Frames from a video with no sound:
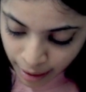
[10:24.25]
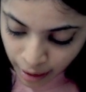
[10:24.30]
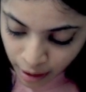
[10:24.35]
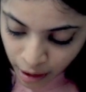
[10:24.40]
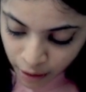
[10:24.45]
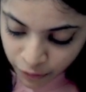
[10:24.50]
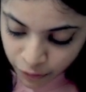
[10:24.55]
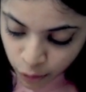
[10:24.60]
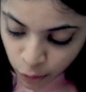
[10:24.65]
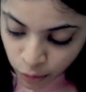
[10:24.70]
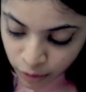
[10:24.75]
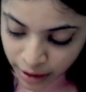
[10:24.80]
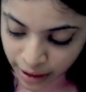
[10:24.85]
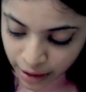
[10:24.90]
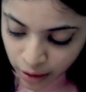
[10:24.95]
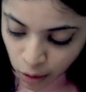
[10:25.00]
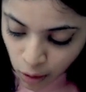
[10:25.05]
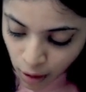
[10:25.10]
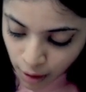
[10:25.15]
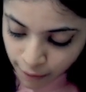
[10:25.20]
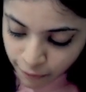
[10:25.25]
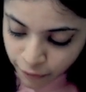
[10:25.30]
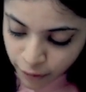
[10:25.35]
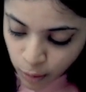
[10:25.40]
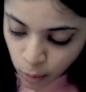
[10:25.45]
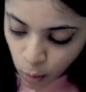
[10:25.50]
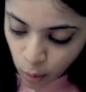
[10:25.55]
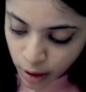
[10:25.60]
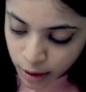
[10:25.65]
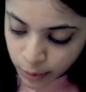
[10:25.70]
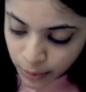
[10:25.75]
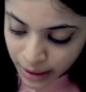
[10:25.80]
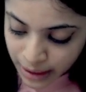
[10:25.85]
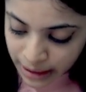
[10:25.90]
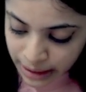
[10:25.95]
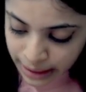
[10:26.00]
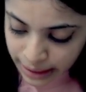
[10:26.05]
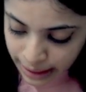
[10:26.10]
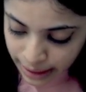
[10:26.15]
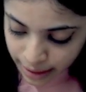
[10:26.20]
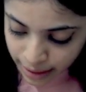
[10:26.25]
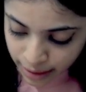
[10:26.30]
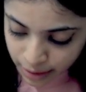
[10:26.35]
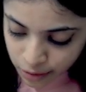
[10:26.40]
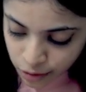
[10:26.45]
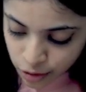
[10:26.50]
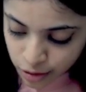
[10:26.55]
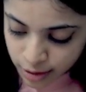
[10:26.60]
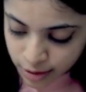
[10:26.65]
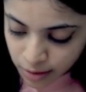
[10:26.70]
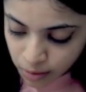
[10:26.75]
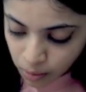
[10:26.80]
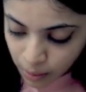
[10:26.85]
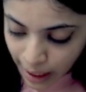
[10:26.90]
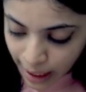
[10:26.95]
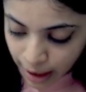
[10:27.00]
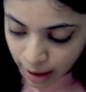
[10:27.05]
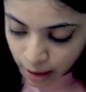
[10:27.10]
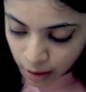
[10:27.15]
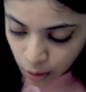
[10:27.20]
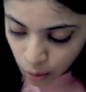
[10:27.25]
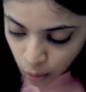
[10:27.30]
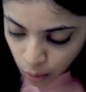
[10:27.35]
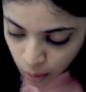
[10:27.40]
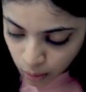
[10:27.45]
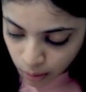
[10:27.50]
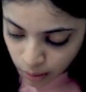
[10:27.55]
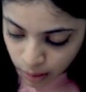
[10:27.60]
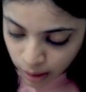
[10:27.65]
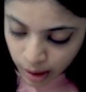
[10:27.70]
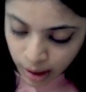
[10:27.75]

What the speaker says: If you recall from what we did just a while ago,